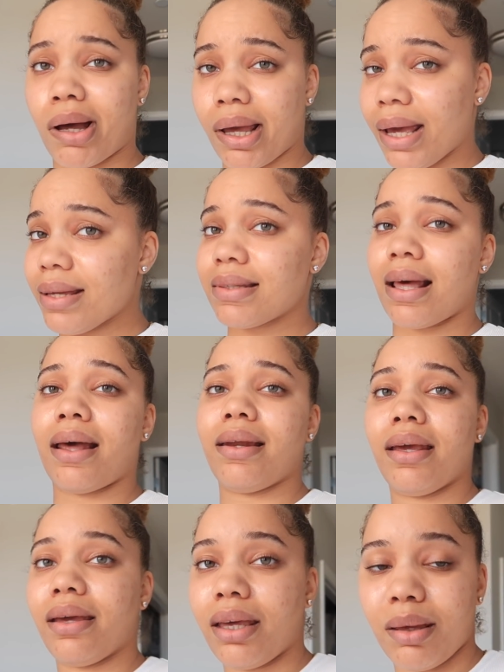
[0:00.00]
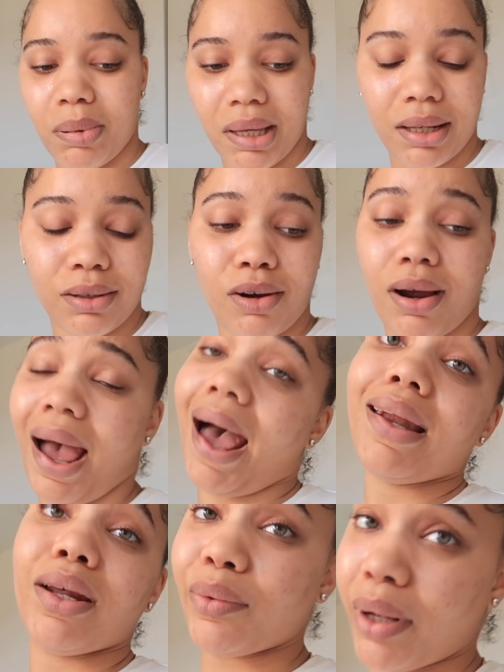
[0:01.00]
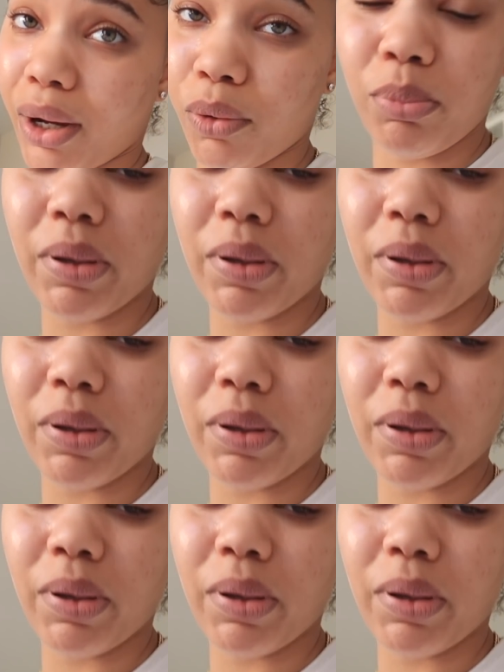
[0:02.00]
I guess I didn't get picked girl I don't know